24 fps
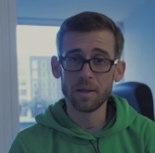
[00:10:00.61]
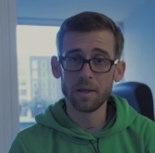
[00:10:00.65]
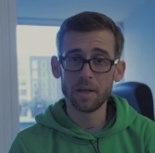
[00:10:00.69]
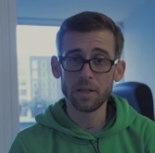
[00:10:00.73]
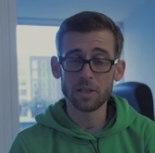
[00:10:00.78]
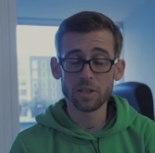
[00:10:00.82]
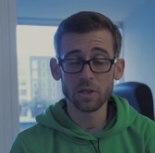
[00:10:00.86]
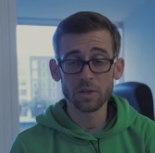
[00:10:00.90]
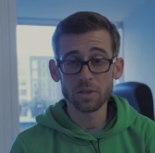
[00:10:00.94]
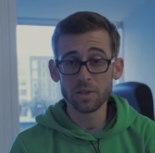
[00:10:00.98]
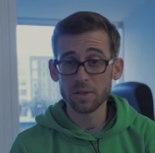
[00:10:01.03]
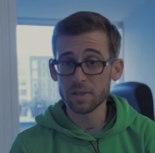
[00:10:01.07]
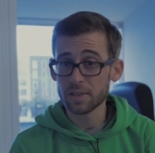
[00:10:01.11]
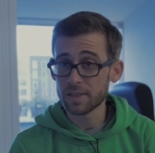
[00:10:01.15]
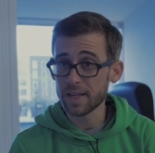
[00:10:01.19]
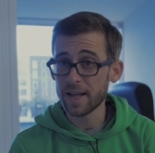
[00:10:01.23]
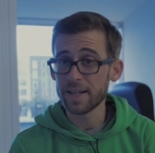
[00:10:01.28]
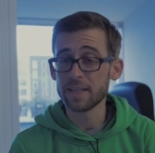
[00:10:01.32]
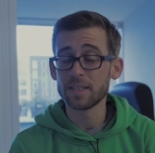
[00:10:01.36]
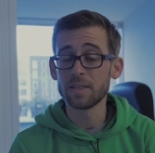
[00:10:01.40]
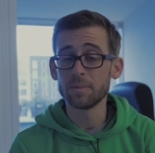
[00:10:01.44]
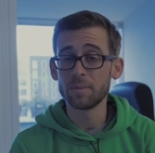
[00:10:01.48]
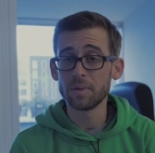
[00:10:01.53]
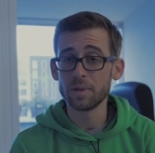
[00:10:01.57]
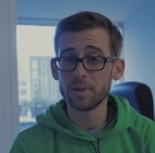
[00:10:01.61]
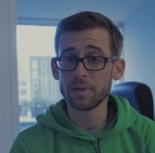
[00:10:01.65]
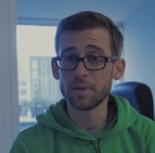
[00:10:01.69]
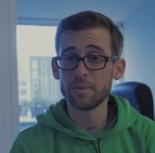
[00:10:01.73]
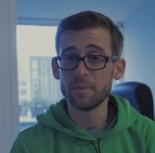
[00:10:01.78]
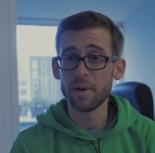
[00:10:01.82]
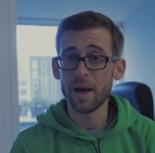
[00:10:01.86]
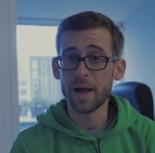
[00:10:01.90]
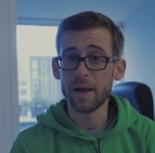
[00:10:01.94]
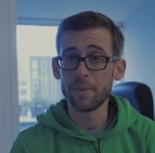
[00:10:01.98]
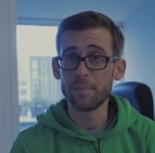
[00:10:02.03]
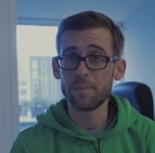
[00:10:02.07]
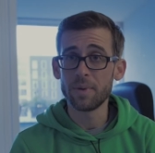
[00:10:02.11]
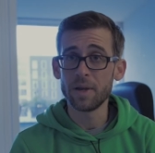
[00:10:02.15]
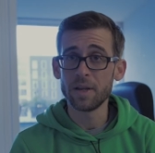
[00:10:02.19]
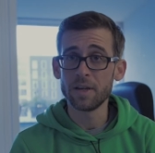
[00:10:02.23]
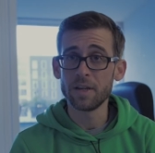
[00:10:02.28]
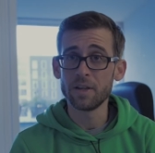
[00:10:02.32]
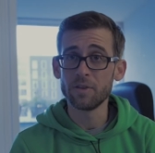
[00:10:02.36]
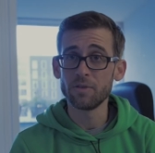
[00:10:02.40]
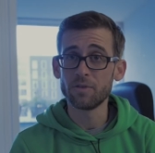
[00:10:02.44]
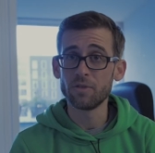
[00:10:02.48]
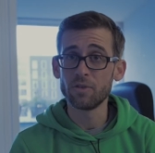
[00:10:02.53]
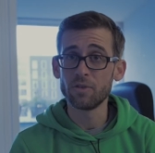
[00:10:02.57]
It's also sensible, in my opinion,